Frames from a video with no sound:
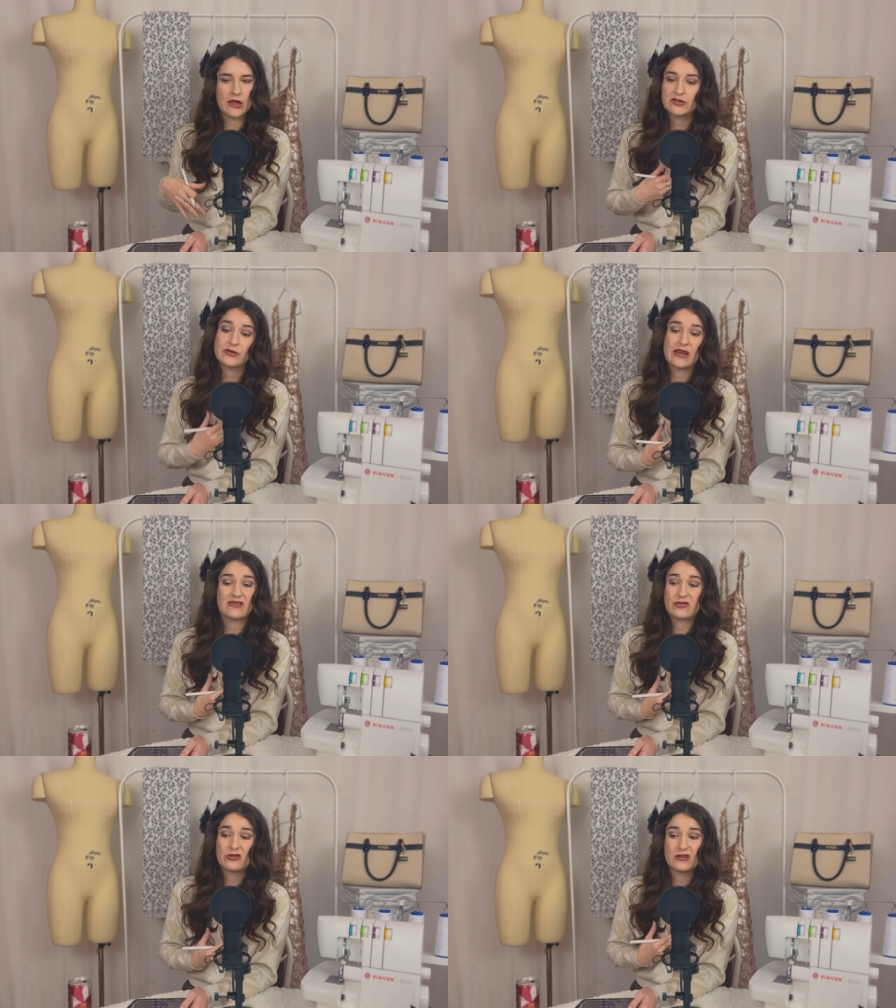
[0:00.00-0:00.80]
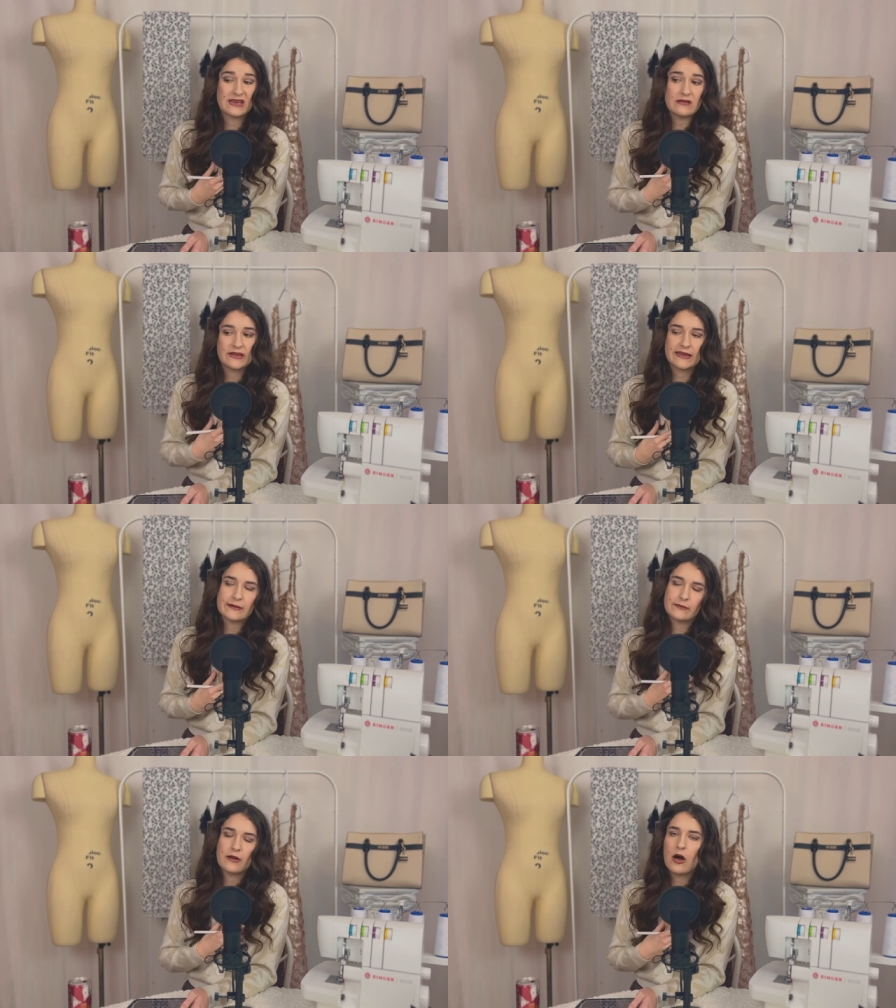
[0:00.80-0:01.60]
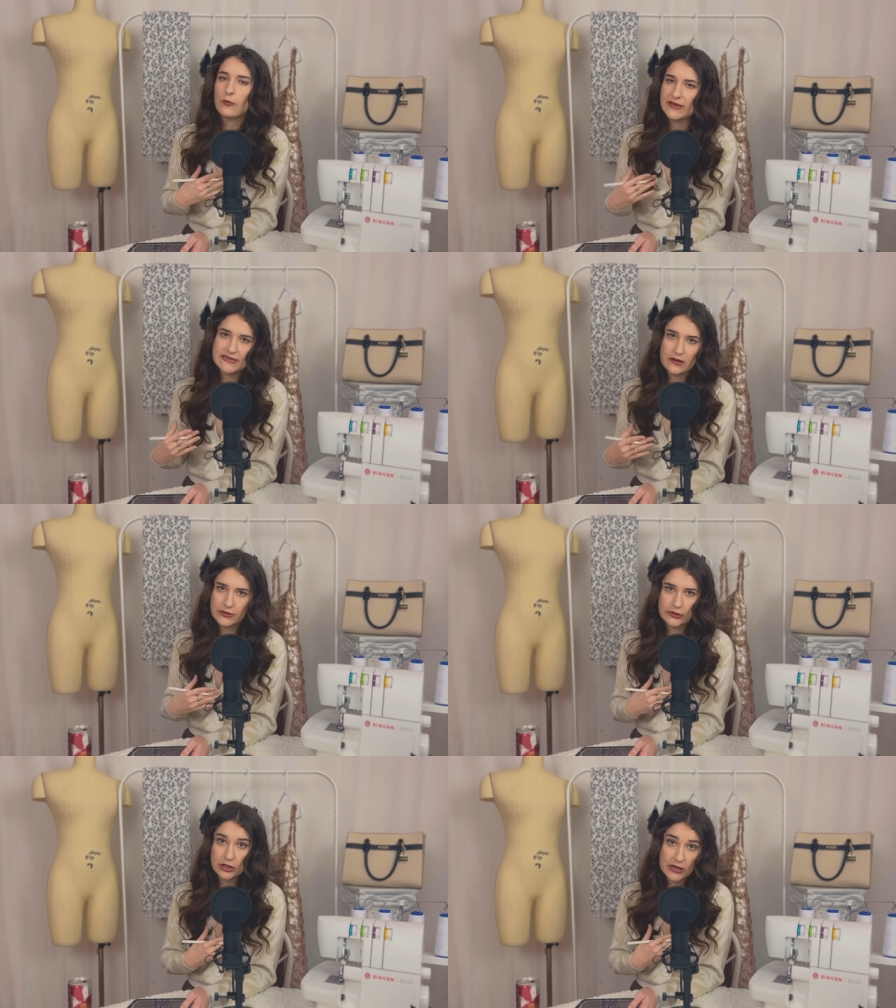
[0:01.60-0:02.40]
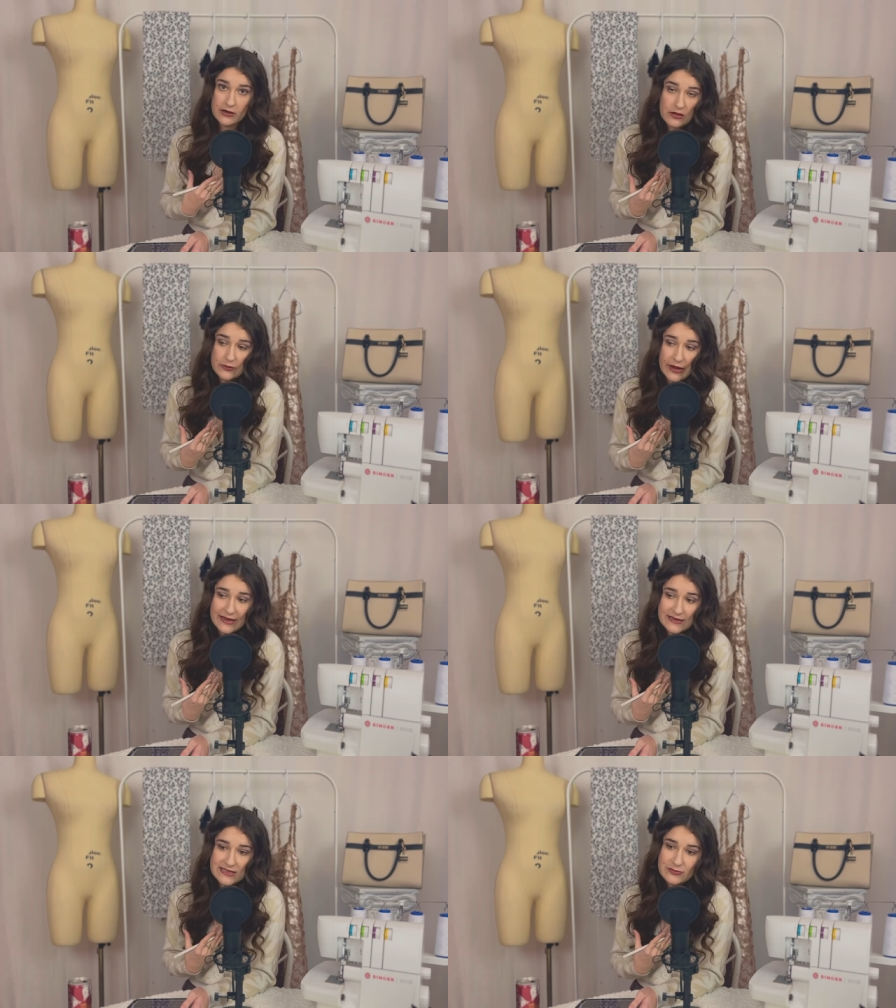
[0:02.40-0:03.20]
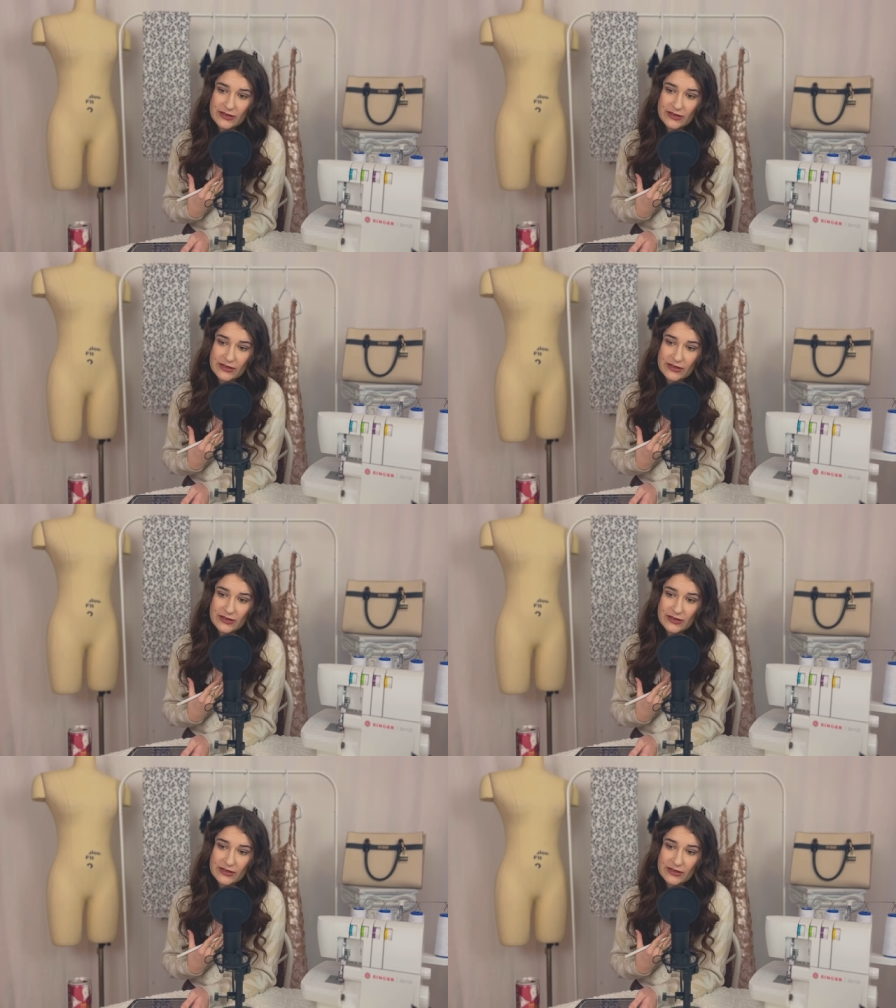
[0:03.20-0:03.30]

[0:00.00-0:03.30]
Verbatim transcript: So yeah, for a cowl neck, it will always tell you to cut it on the bias,